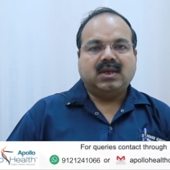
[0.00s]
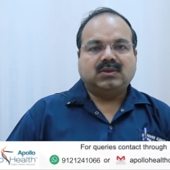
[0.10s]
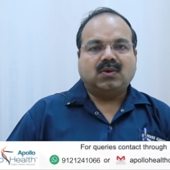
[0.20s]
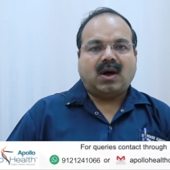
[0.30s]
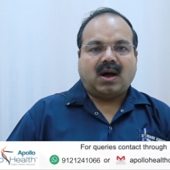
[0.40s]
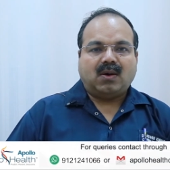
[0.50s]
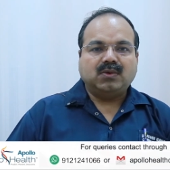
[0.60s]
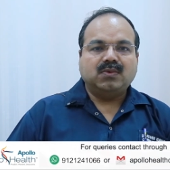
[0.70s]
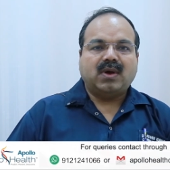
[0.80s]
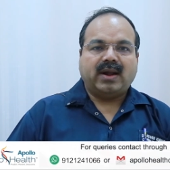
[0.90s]
So how
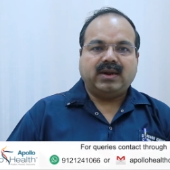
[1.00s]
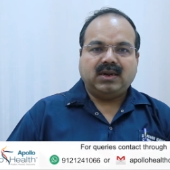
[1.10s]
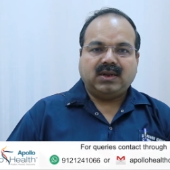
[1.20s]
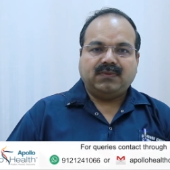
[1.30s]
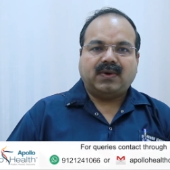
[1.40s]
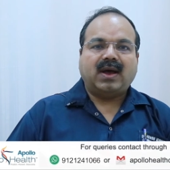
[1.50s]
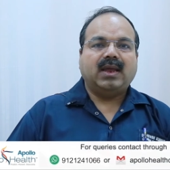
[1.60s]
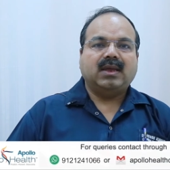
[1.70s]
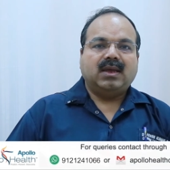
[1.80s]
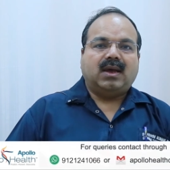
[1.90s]
to
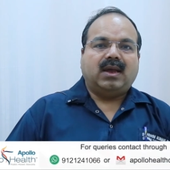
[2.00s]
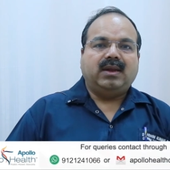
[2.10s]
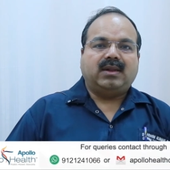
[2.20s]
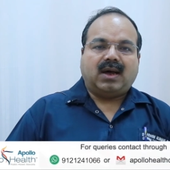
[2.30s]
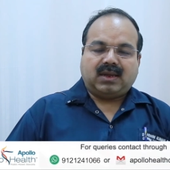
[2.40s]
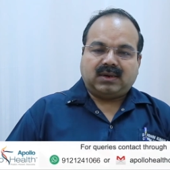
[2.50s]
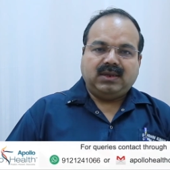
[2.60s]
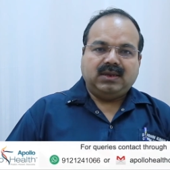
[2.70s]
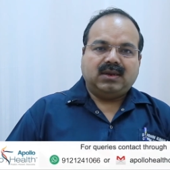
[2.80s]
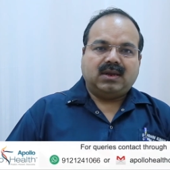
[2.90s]
identify it
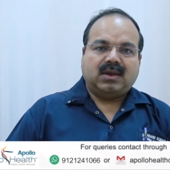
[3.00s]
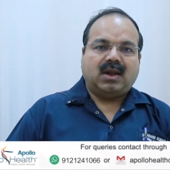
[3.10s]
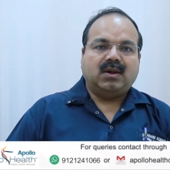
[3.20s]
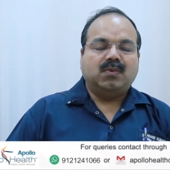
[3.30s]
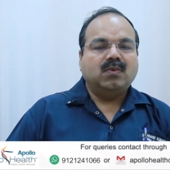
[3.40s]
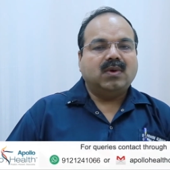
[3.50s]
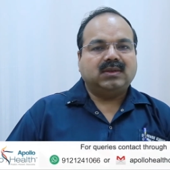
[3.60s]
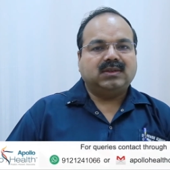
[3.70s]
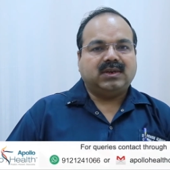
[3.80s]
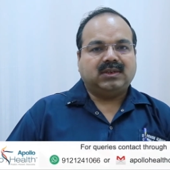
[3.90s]
early, and who are
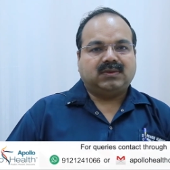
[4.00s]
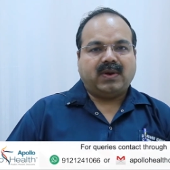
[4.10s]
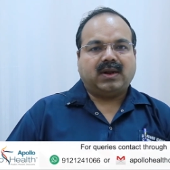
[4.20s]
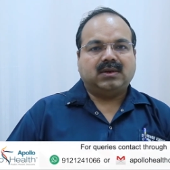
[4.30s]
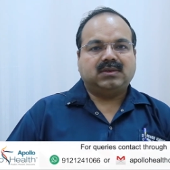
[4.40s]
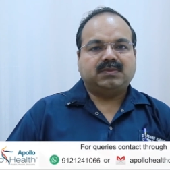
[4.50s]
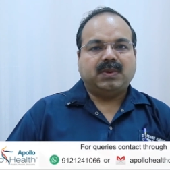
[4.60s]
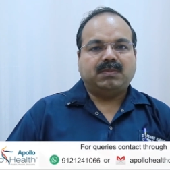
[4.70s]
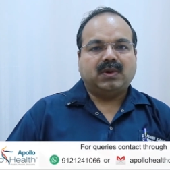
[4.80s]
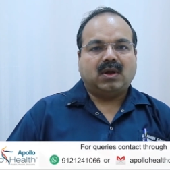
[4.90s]
the risk factors
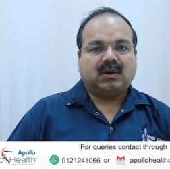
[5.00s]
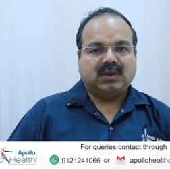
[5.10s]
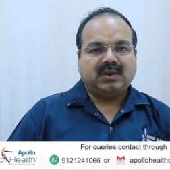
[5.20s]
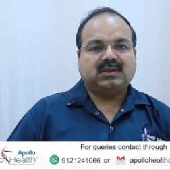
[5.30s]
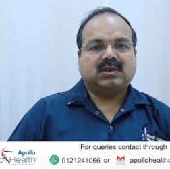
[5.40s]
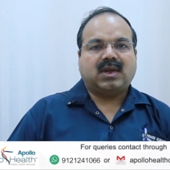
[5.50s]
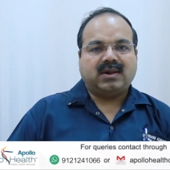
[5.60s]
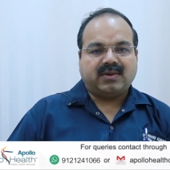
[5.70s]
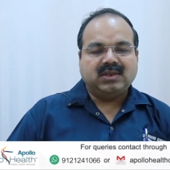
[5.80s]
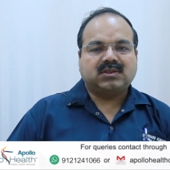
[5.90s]
people, or the risk
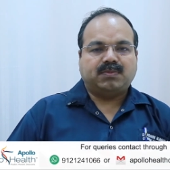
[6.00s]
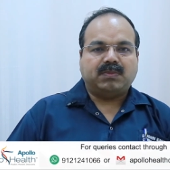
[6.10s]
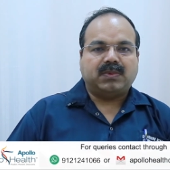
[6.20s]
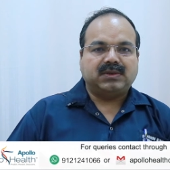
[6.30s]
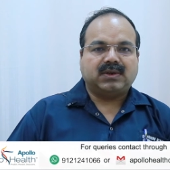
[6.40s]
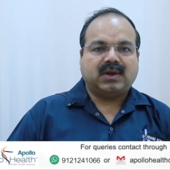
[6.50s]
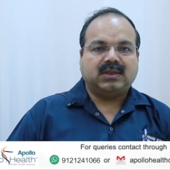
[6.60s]
at risk people who